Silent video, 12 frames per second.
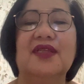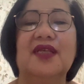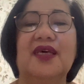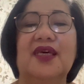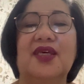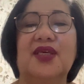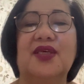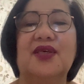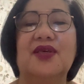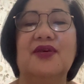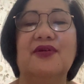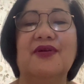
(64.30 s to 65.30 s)
like
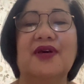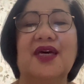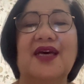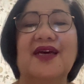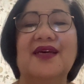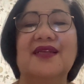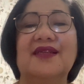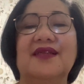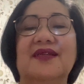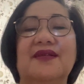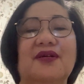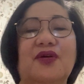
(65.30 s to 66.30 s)
you had
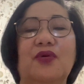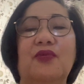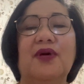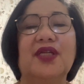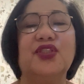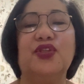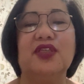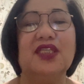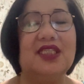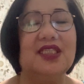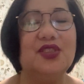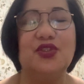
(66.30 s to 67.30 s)
what you
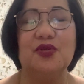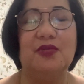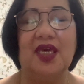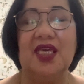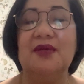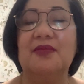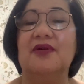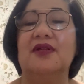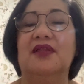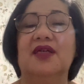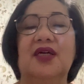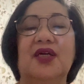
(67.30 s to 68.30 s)
needed to be
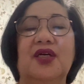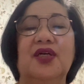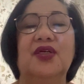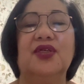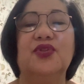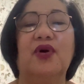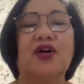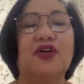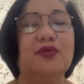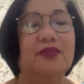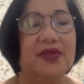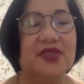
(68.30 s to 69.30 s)
able to
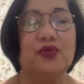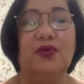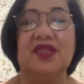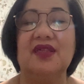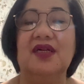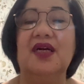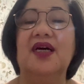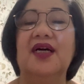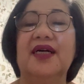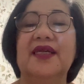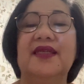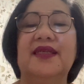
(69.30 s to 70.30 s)
accomplish what
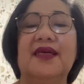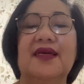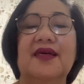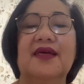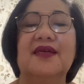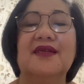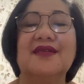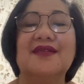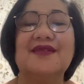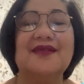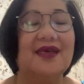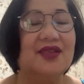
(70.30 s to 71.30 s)
God
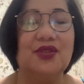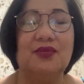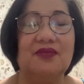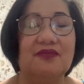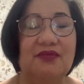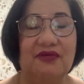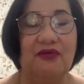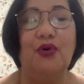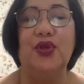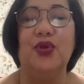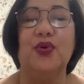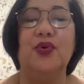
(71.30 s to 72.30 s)
set before
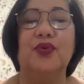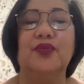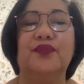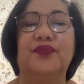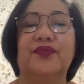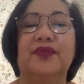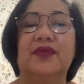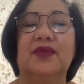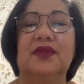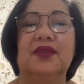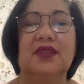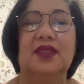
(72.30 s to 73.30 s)
you.
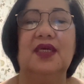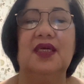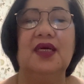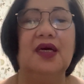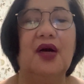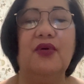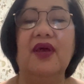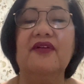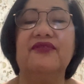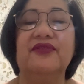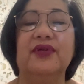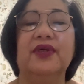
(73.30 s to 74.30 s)

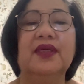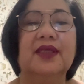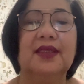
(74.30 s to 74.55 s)
However,